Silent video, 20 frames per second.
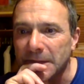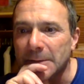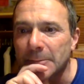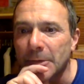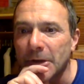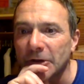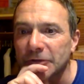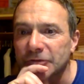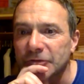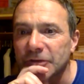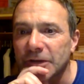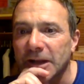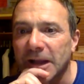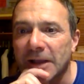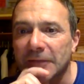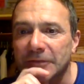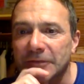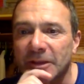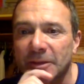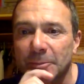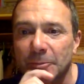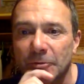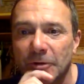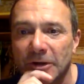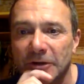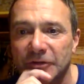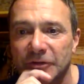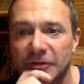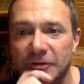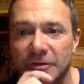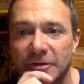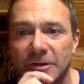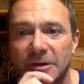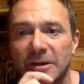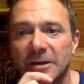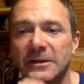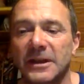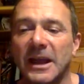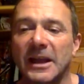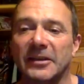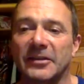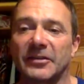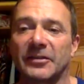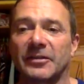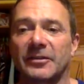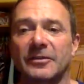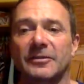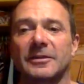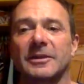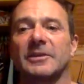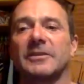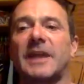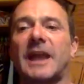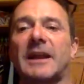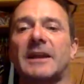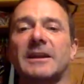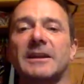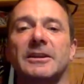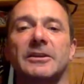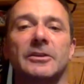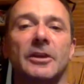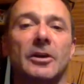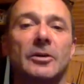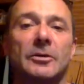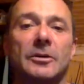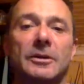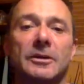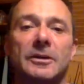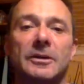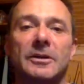Mastery is like having inspiration. Yes, exactly, you know.